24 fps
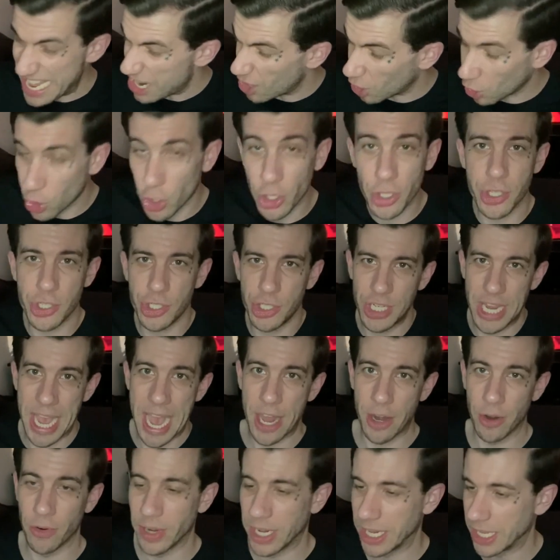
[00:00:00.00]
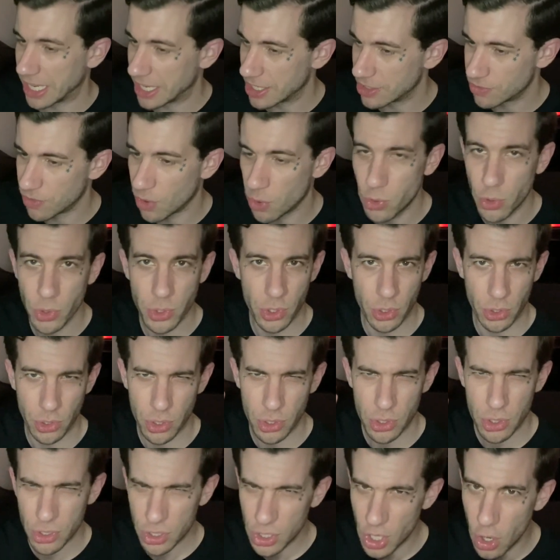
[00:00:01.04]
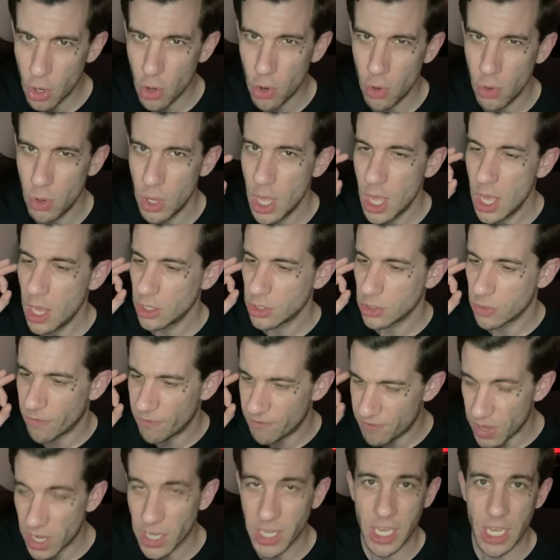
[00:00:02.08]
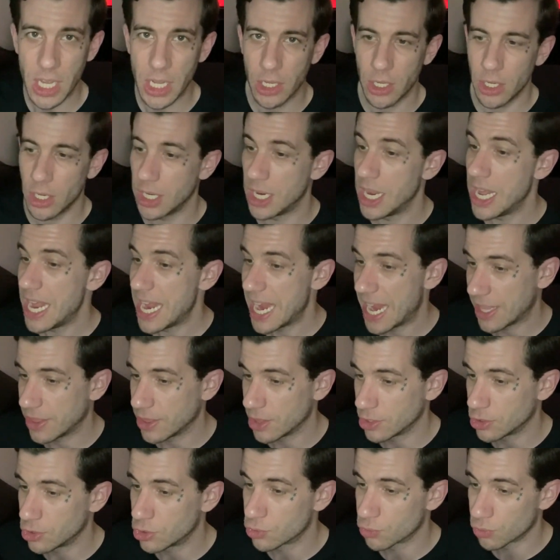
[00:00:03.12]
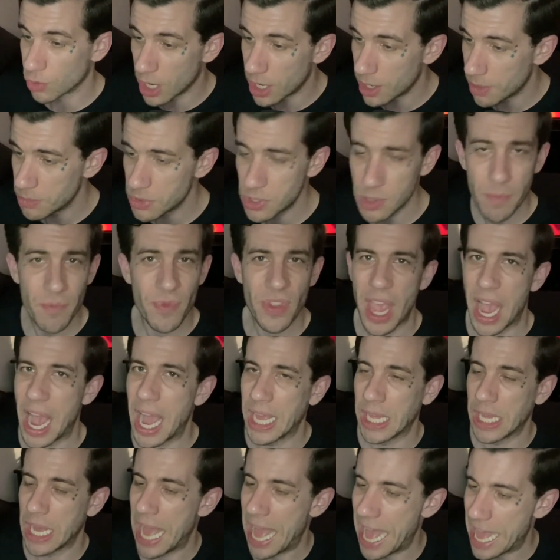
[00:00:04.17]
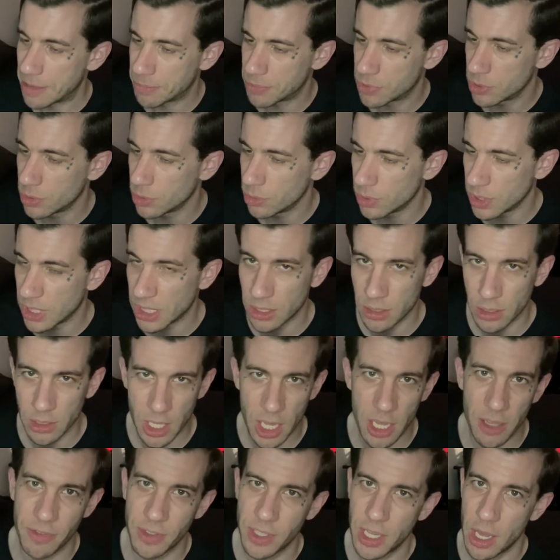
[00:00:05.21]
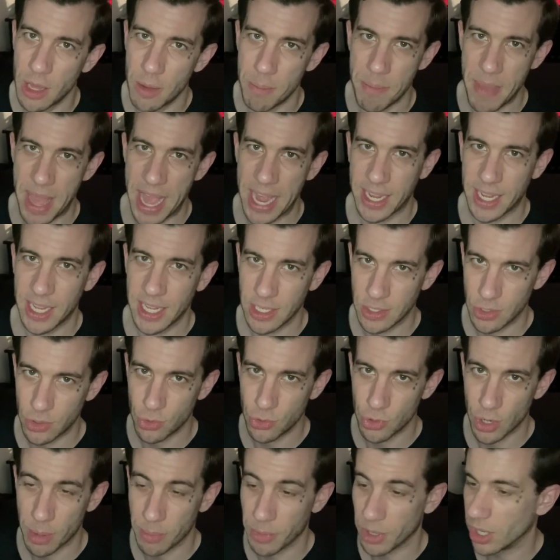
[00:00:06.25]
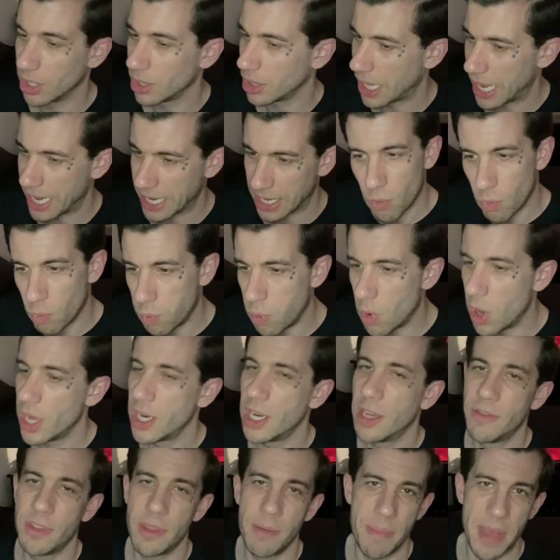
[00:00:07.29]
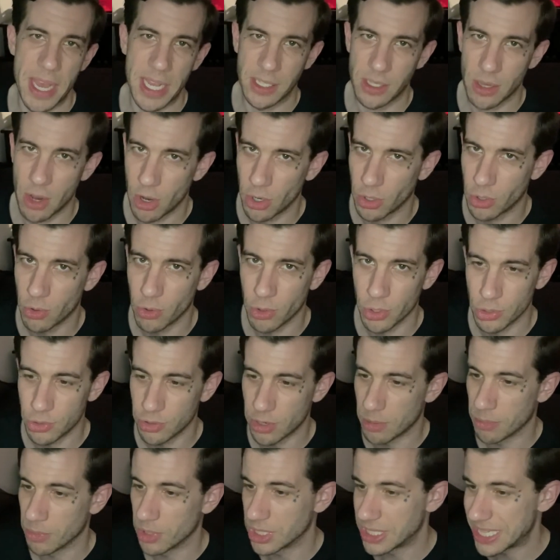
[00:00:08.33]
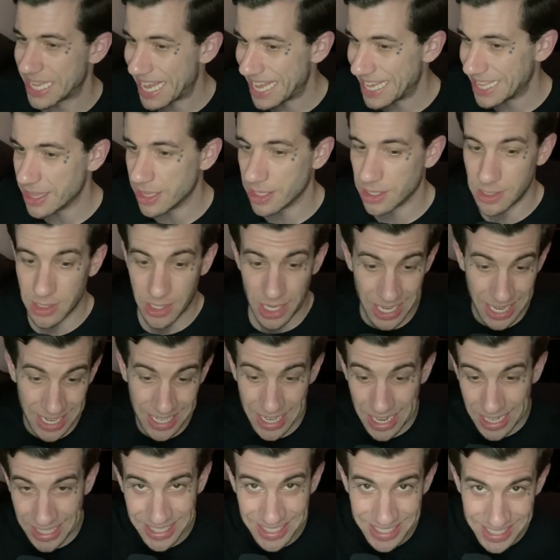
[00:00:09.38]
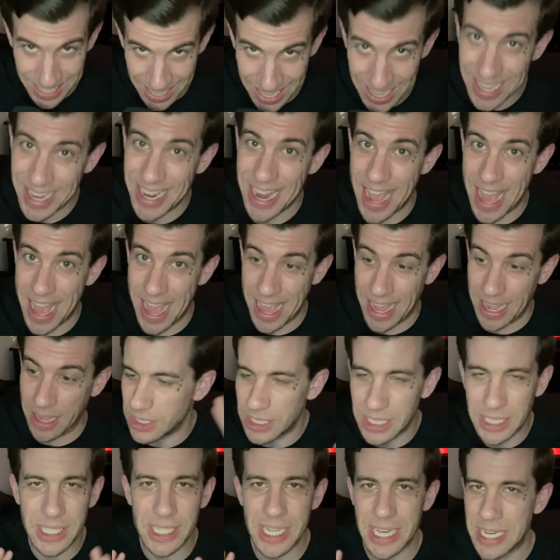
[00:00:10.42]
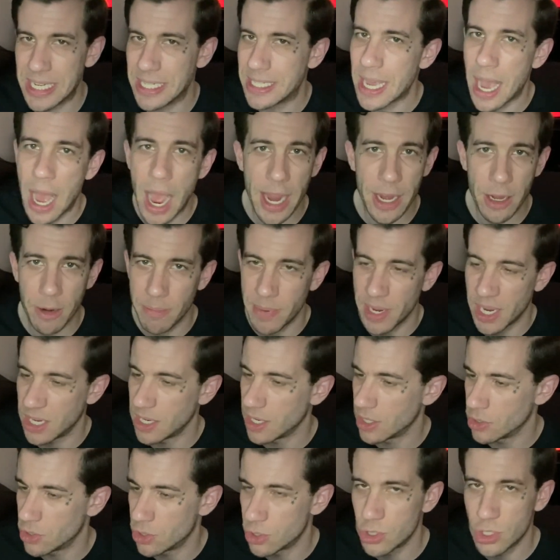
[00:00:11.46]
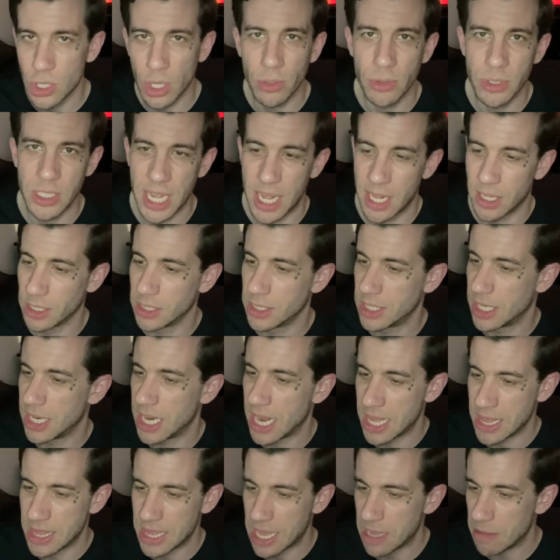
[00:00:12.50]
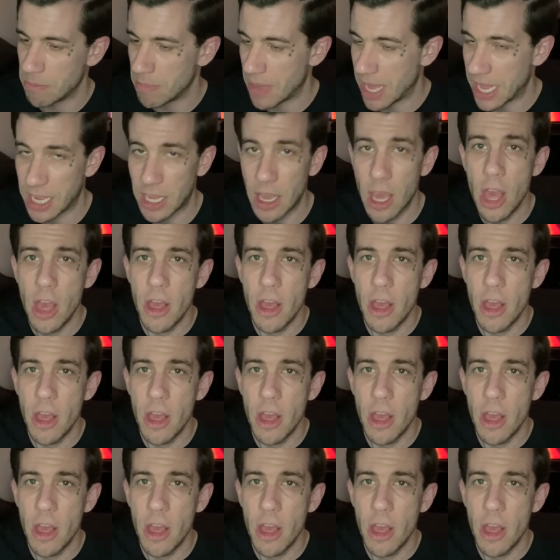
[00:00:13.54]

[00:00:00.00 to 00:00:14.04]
earth-shattering. His vocals are so fucking good. And the drums, I absolutely love Comeback Kid's drummer. Like one of the best hardcore drummers in the scene today. This entire band is so talented and they make